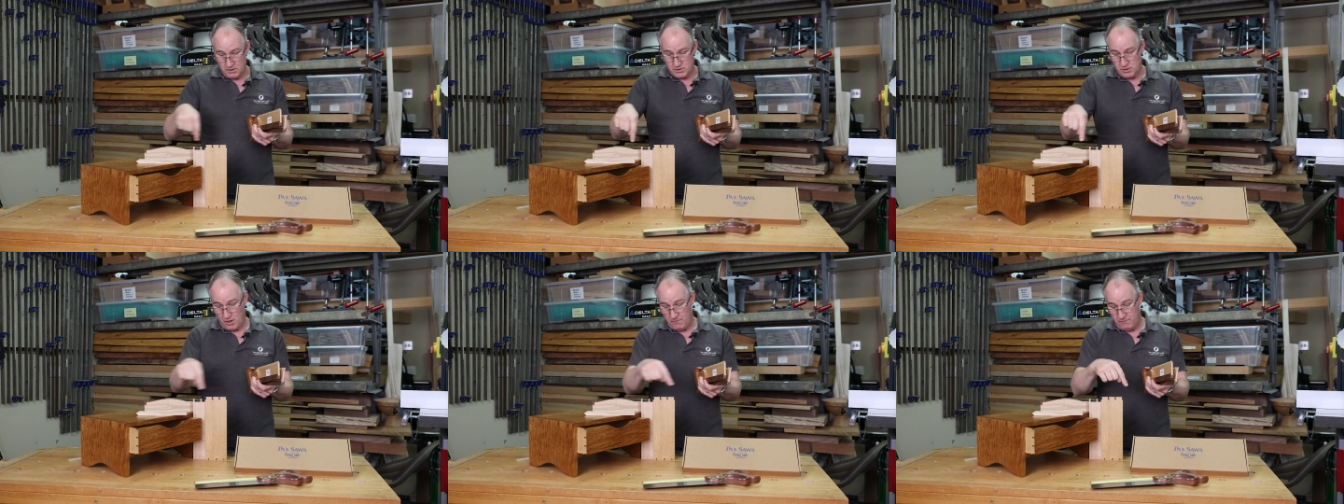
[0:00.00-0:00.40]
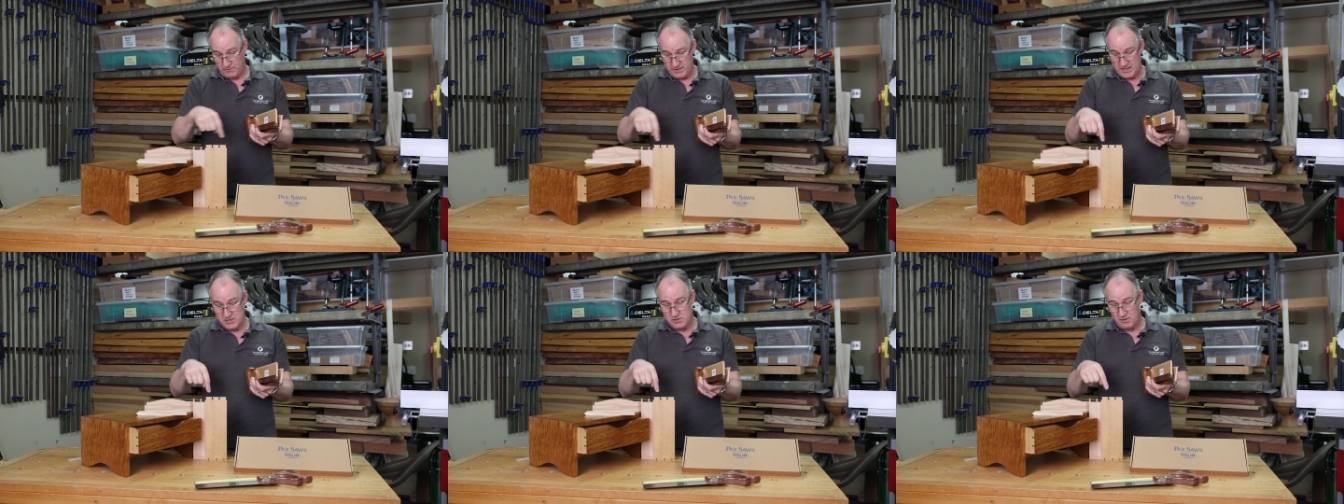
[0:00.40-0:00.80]
So for
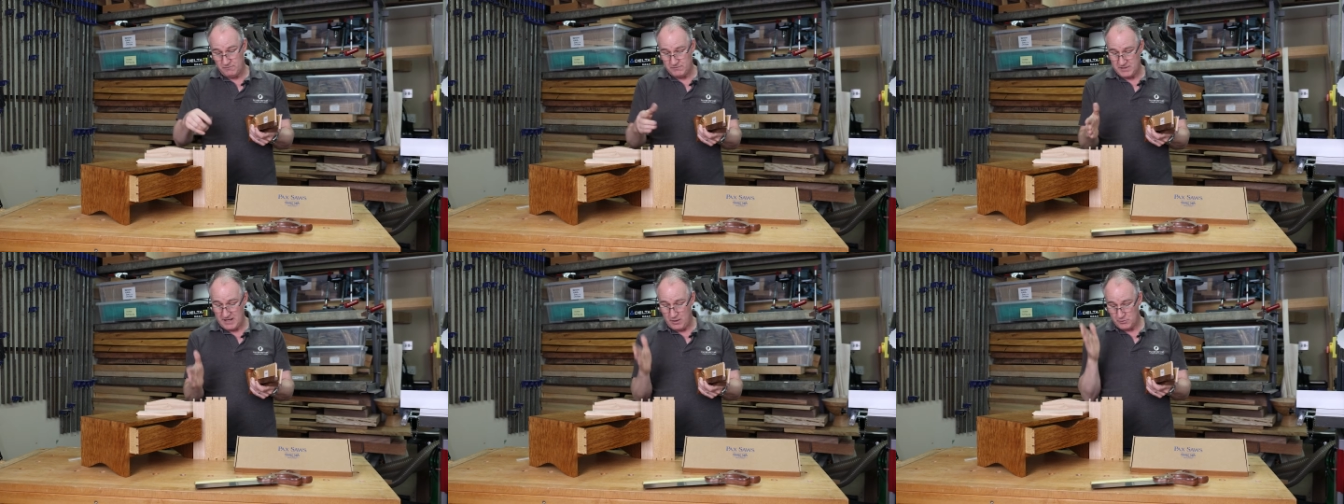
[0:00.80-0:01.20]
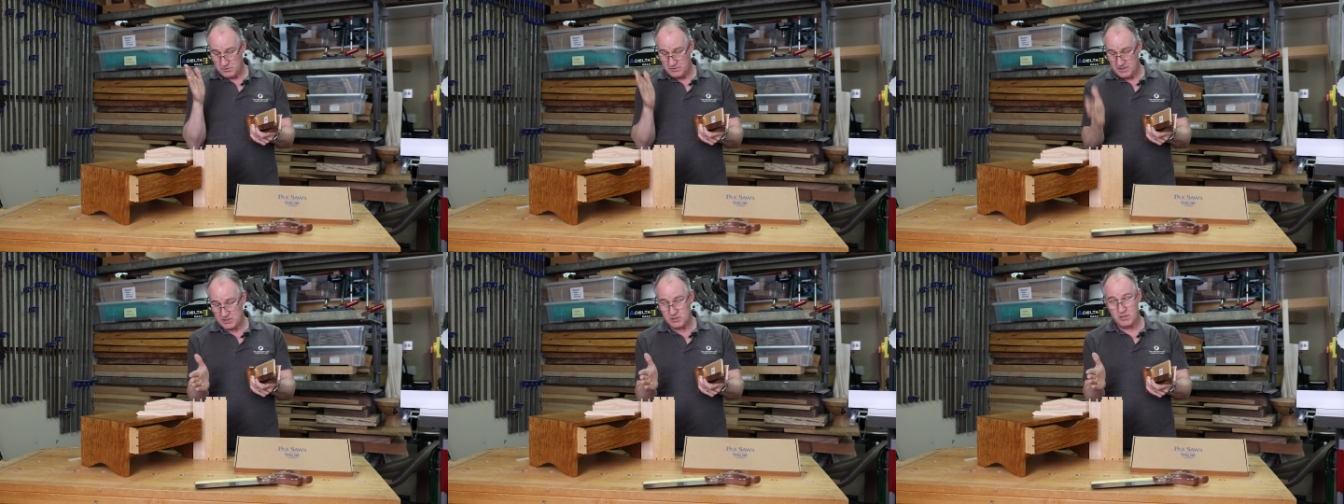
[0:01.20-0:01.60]
these dovetails,
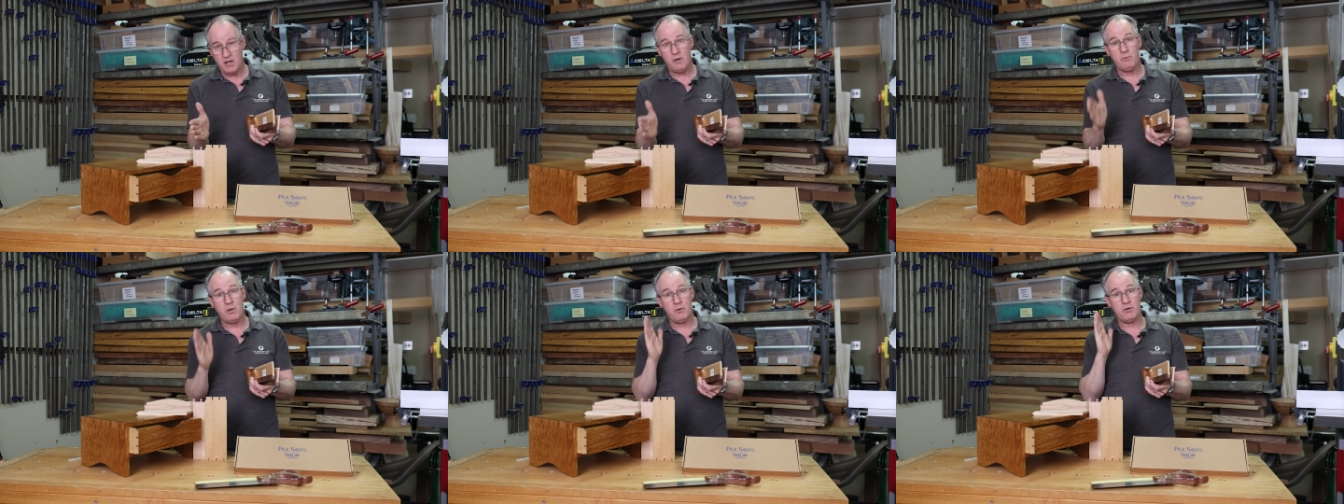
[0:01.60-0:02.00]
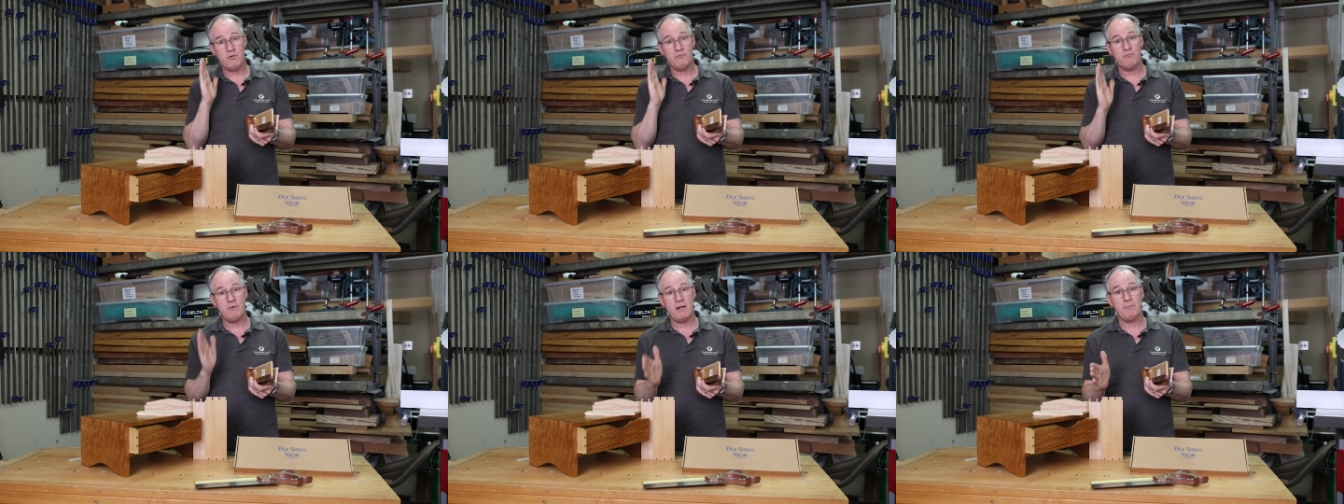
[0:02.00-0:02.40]
this cut we want to
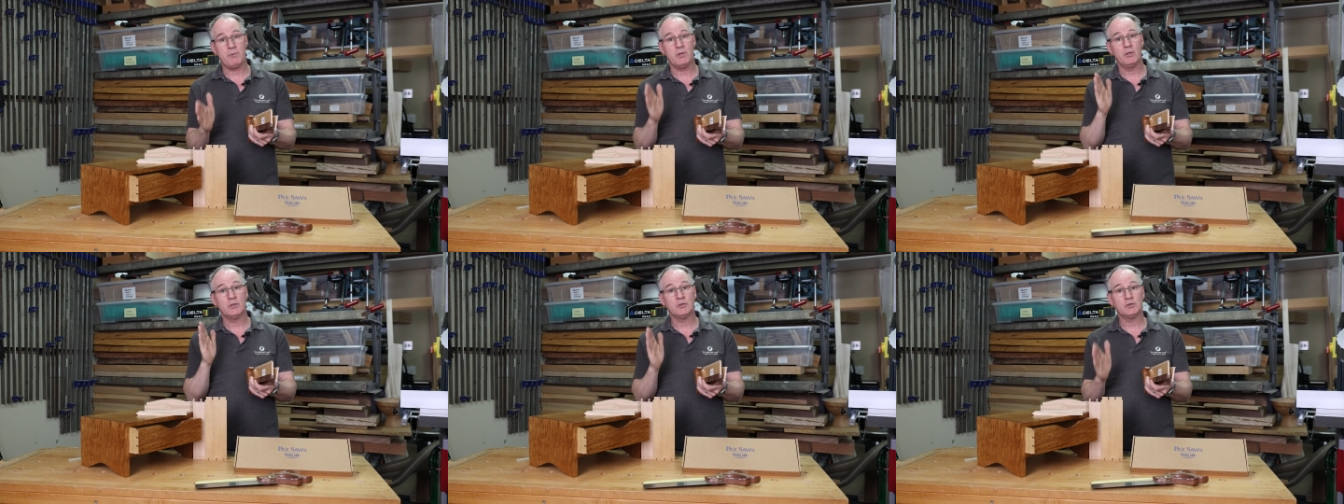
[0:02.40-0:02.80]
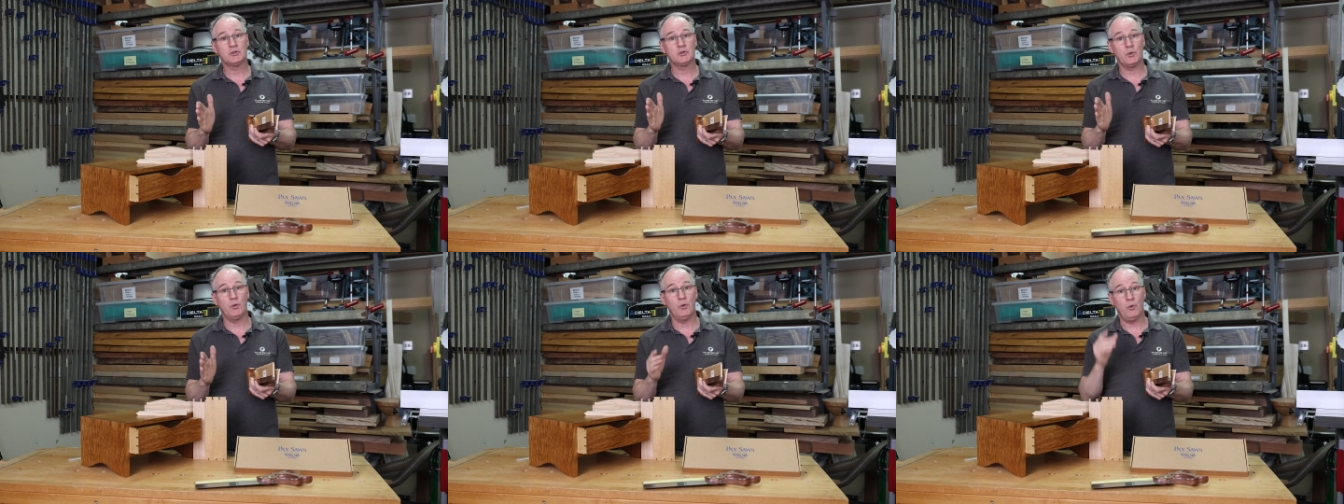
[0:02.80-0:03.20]
rip
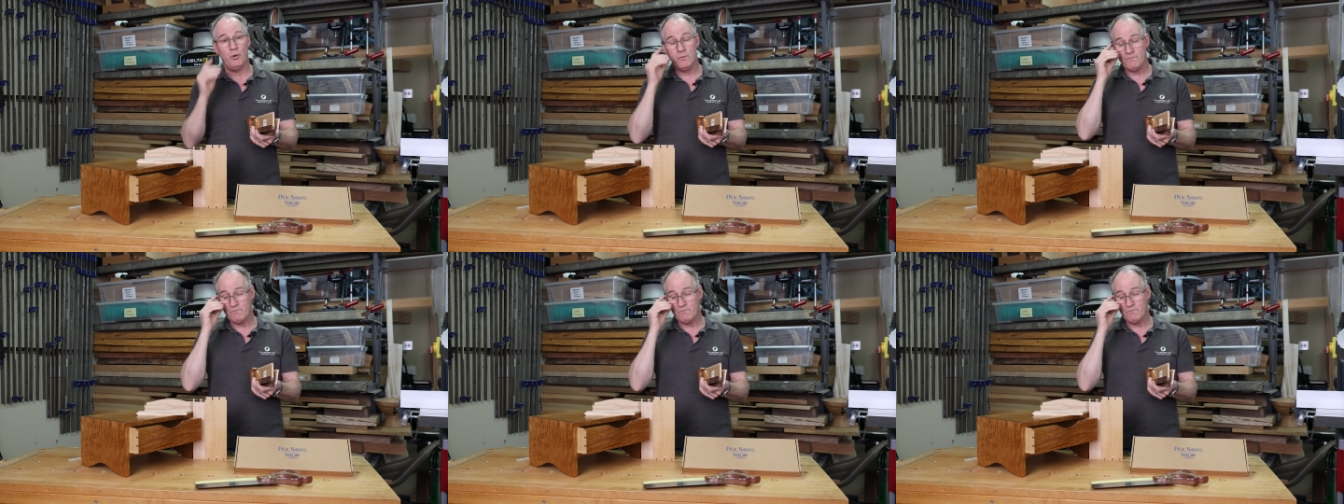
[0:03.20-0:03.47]
saw.